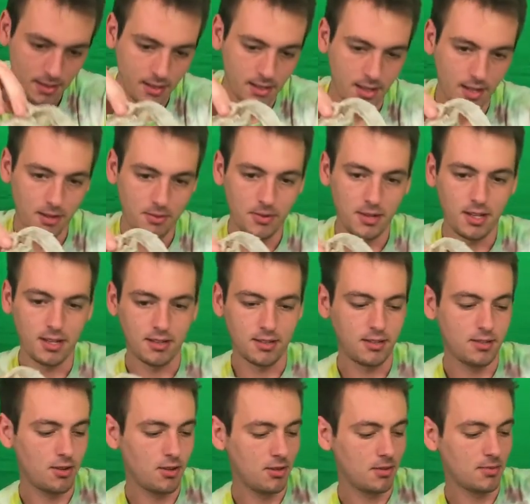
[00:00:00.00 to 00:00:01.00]
And we can
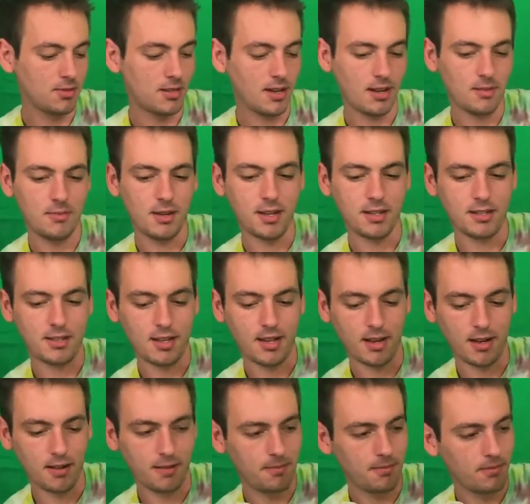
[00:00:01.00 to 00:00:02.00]
show them side by side.
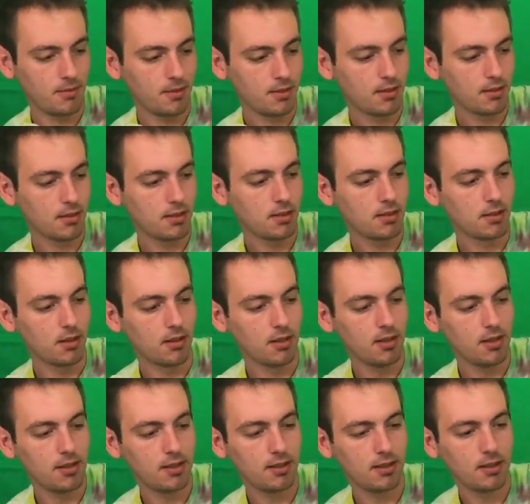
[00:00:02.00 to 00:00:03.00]
So
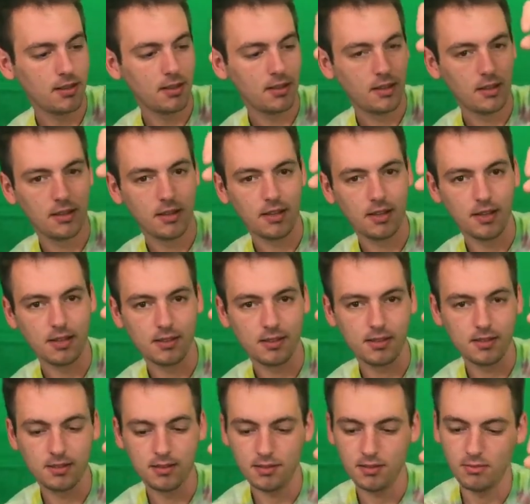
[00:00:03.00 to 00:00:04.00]
this
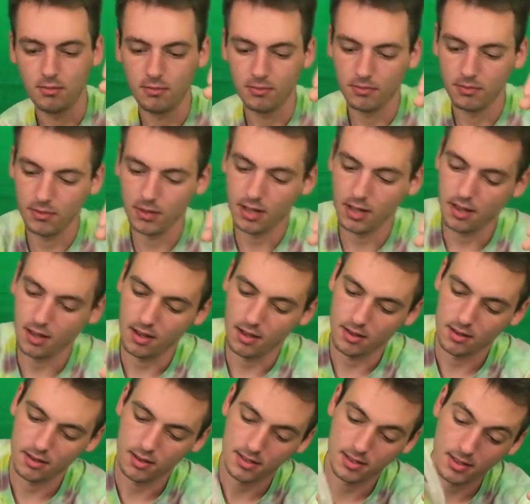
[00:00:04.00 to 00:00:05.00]
is
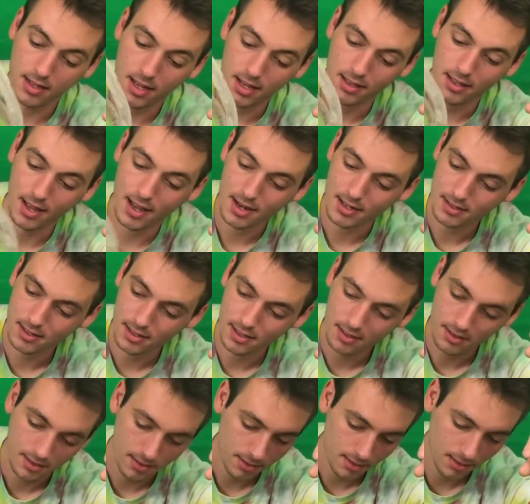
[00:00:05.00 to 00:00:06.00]
the snake that actually
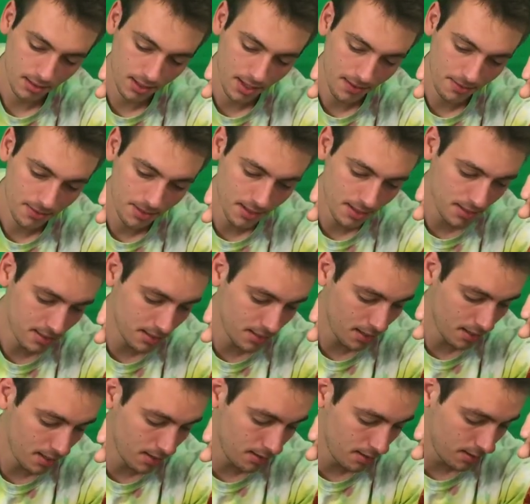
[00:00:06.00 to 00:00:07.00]
left this
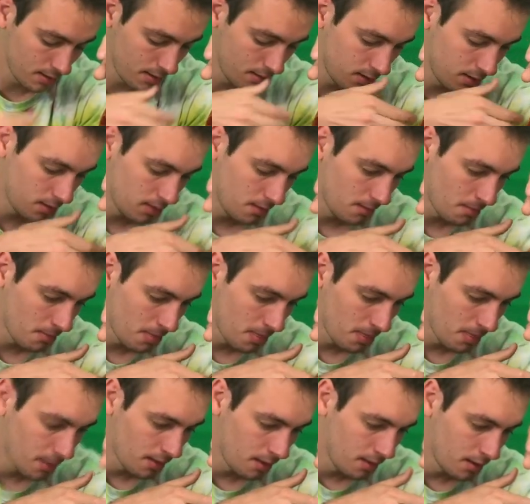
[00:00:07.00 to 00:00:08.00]
skin.
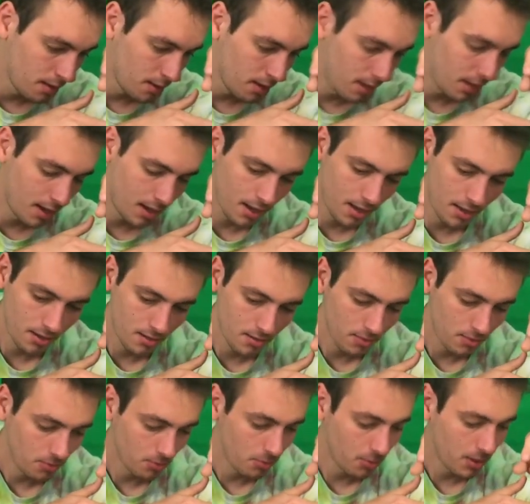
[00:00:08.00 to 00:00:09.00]
And
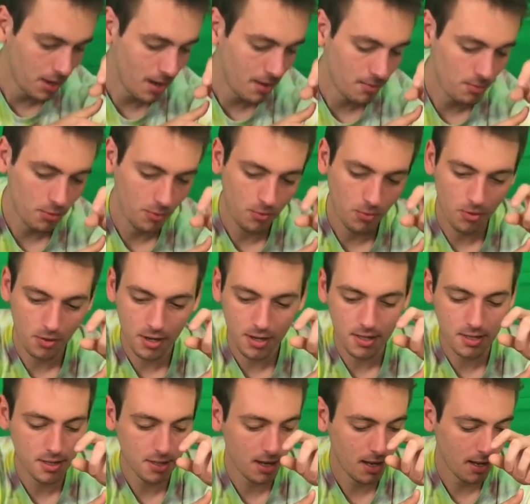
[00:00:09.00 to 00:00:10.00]
before he
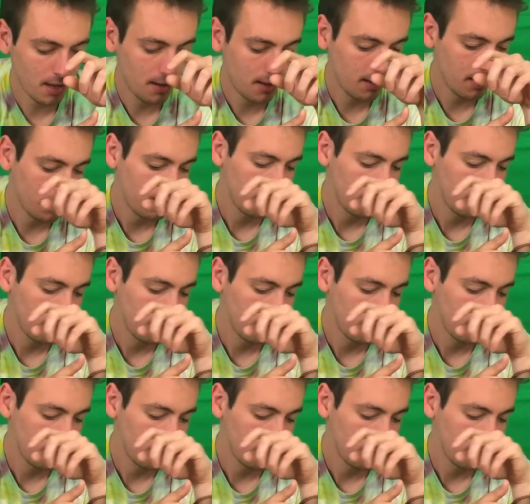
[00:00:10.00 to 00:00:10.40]
shed,